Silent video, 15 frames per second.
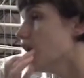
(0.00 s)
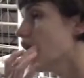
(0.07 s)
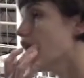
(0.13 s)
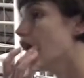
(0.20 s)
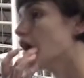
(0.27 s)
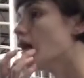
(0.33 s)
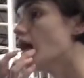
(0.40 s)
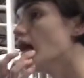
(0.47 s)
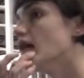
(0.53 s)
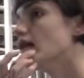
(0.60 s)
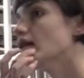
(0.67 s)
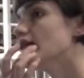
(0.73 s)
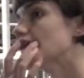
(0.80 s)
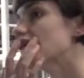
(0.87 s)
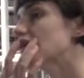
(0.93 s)
are
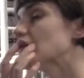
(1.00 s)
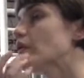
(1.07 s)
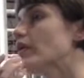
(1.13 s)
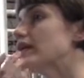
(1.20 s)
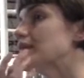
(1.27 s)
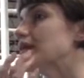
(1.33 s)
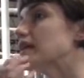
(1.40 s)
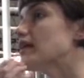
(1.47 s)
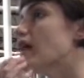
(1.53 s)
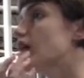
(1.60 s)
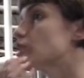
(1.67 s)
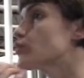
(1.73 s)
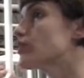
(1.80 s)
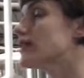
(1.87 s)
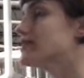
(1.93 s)
all going to be
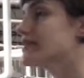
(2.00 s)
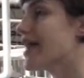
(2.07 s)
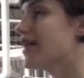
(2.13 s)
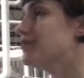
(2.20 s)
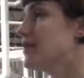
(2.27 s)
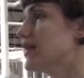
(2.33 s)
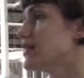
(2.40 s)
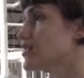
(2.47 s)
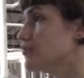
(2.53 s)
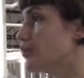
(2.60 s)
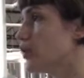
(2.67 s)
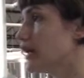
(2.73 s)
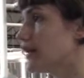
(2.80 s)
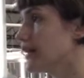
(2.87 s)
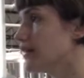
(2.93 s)
lost within 10 minutes of
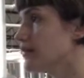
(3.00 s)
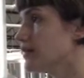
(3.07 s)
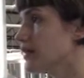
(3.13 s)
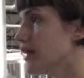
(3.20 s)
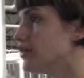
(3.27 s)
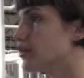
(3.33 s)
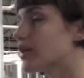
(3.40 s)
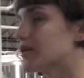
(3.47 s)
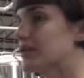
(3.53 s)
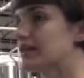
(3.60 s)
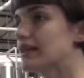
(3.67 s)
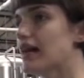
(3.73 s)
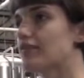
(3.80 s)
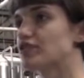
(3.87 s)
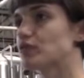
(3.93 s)
boiling, and you're going to be
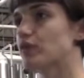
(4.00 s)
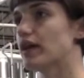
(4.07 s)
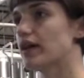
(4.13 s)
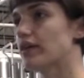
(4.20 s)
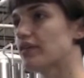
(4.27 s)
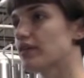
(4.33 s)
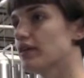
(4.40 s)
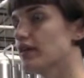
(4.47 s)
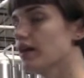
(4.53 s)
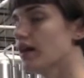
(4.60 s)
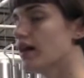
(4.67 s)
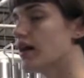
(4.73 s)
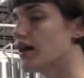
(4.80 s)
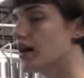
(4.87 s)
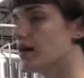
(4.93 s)
left with
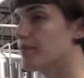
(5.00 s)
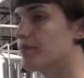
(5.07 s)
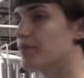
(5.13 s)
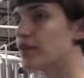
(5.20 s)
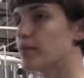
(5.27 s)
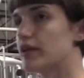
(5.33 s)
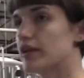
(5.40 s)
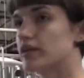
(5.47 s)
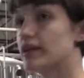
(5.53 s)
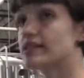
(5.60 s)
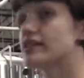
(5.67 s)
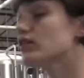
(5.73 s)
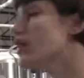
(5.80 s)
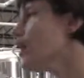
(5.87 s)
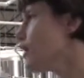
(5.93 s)
the bitterness.
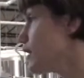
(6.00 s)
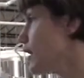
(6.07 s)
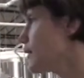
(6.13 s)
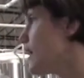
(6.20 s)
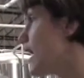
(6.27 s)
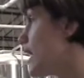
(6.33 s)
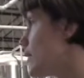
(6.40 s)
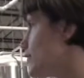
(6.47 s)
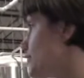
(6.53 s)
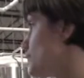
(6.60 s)
There are a lot of